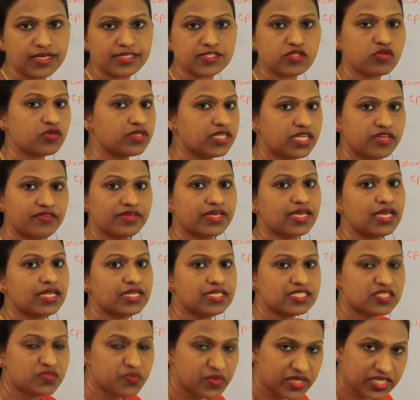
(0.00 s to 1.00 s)
so that we
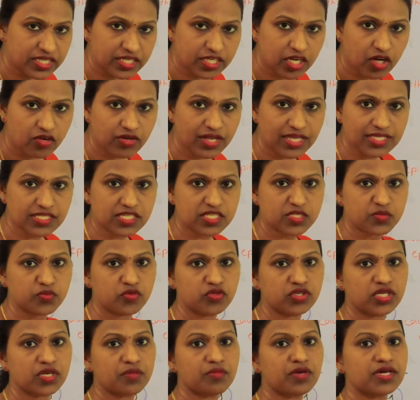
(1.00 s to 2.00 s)
can spit it out as a
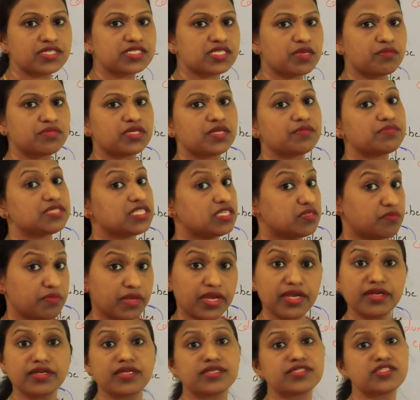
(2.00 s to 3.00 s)
sputum or sometimes it
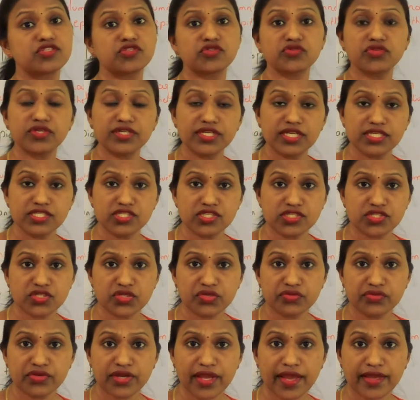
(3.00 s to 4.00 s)
may enter into the
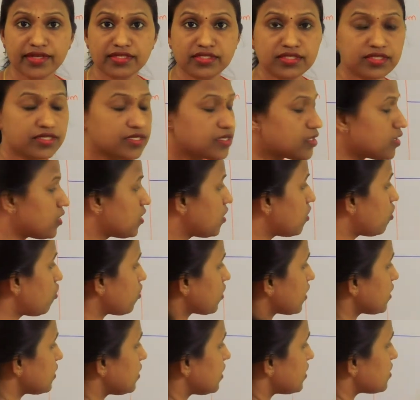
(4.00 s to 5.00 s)
digestive tract.
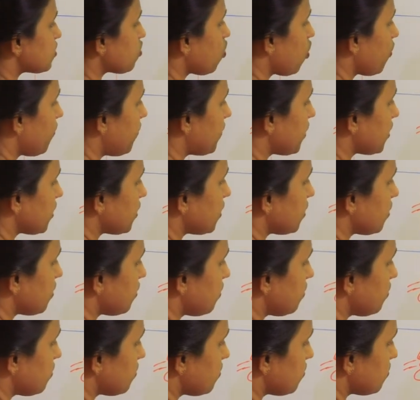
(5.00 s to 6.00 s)
Okay, there is an opening
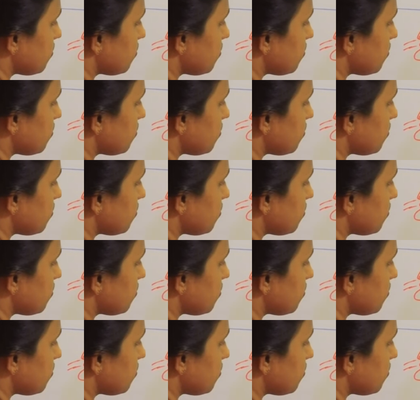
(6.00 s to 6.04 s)
here.